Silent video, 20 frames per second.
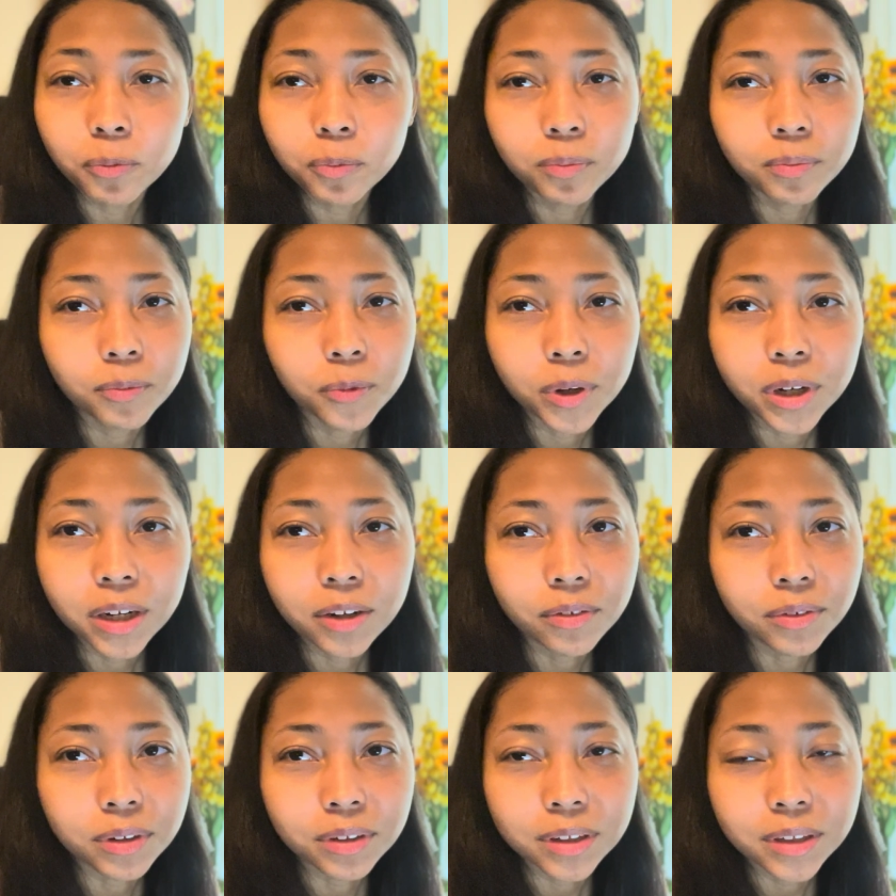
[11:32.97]

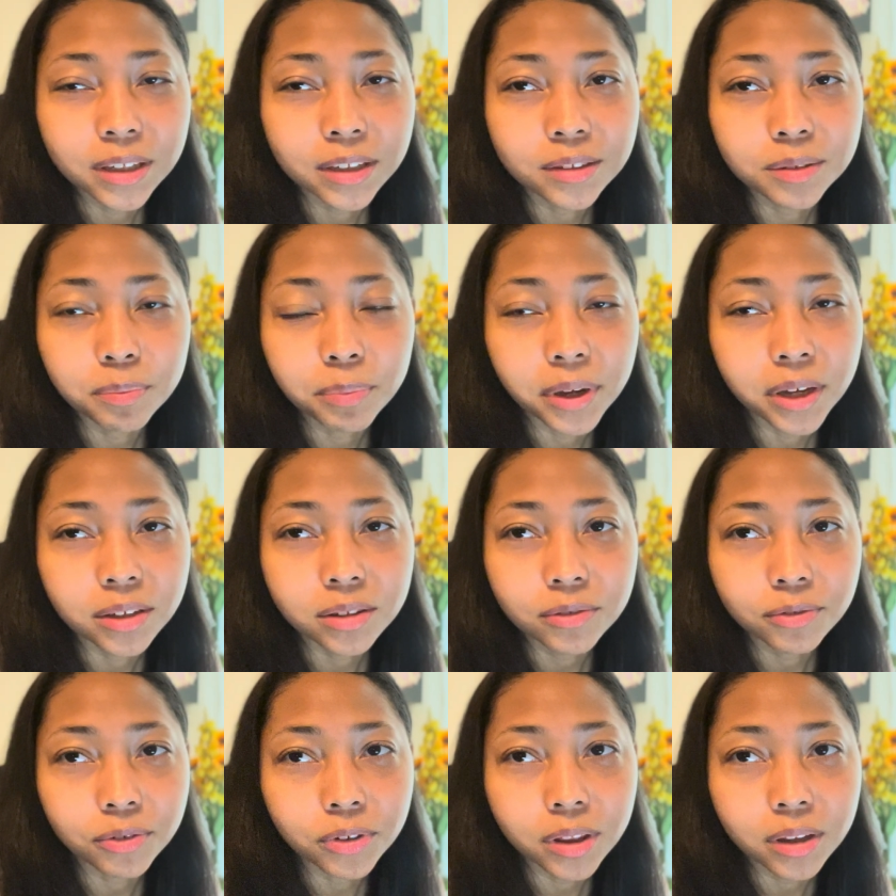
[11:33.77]
whatever is
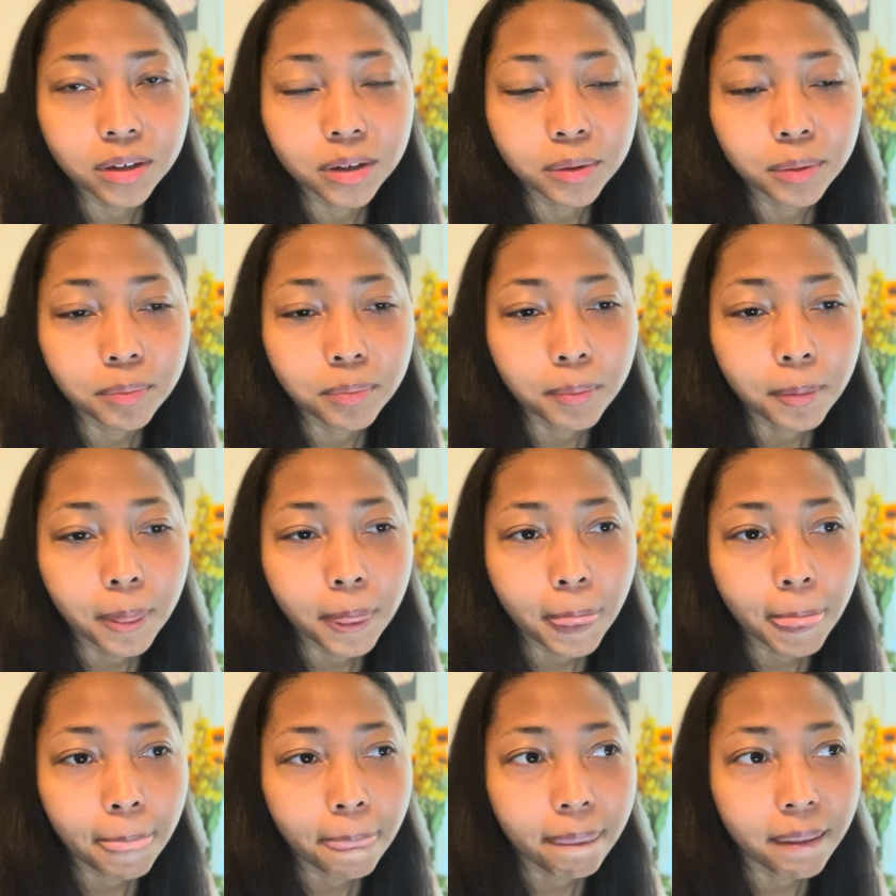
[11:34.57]
best for them.
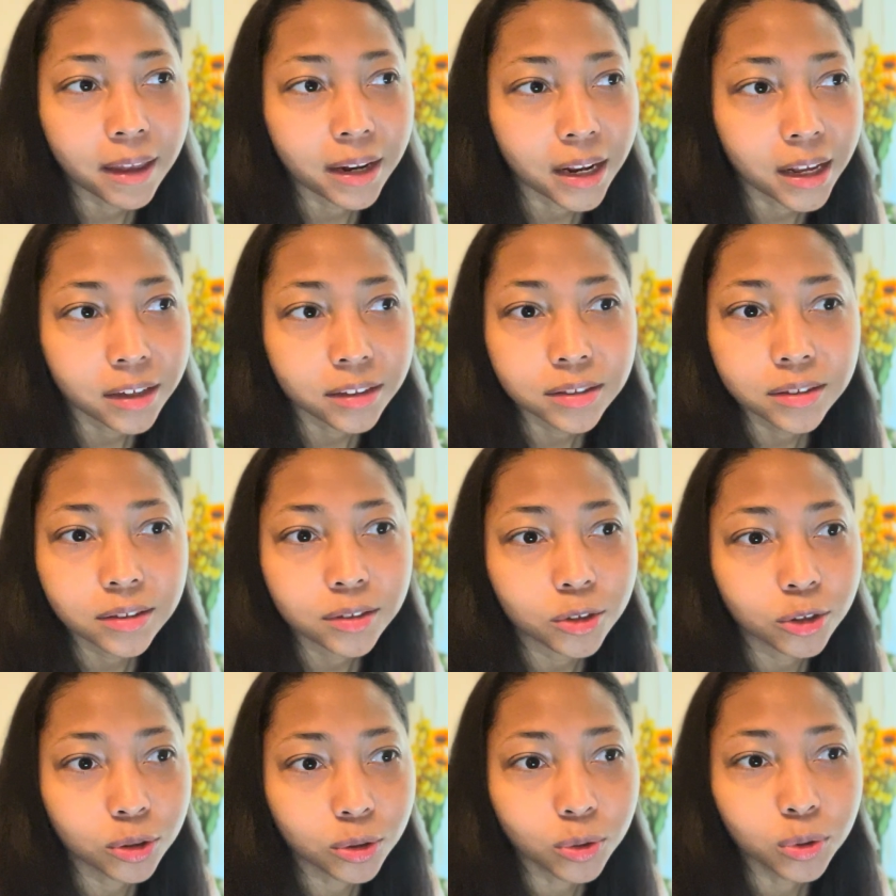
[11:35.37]
And that's
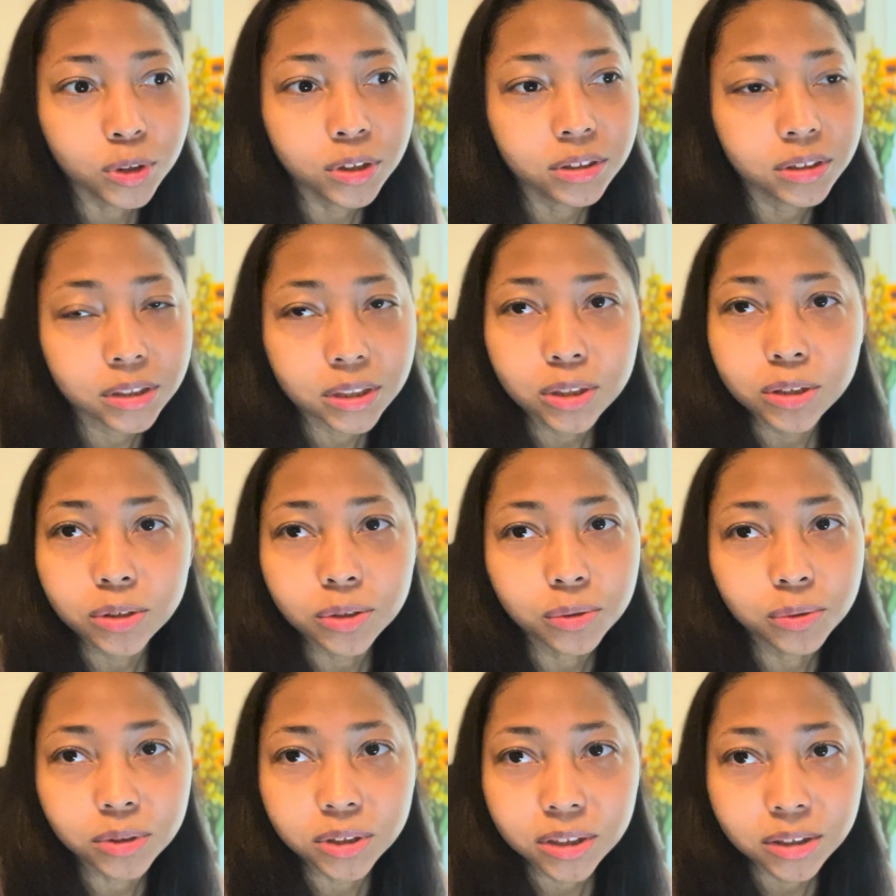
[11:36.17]
yours
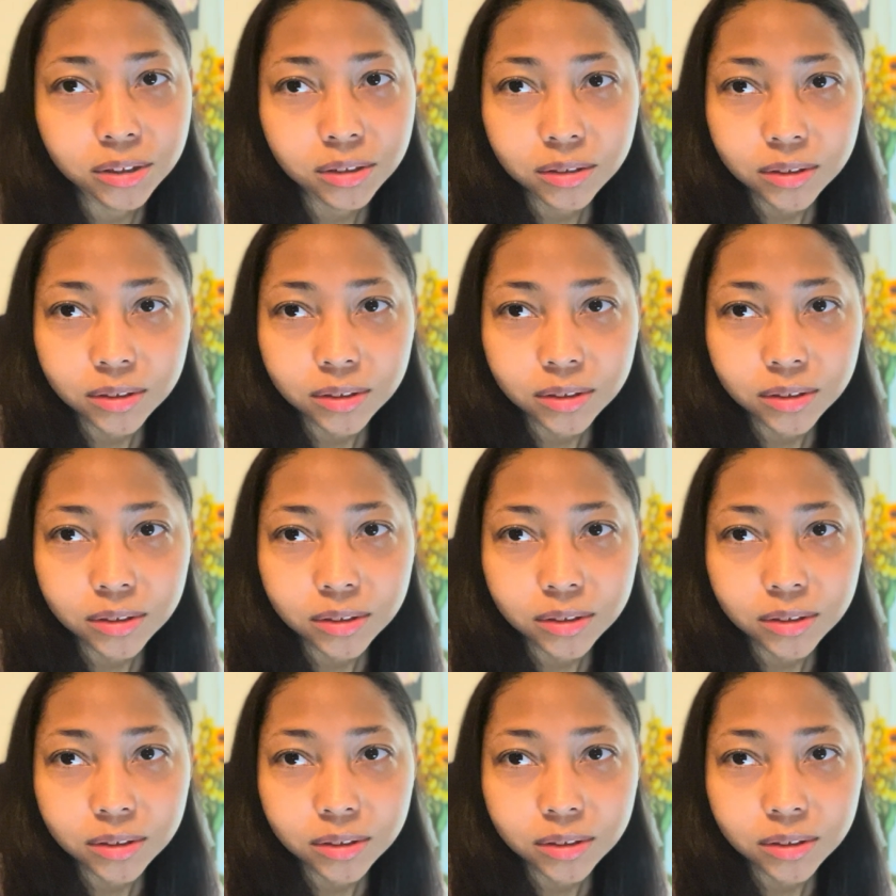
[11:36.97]
included.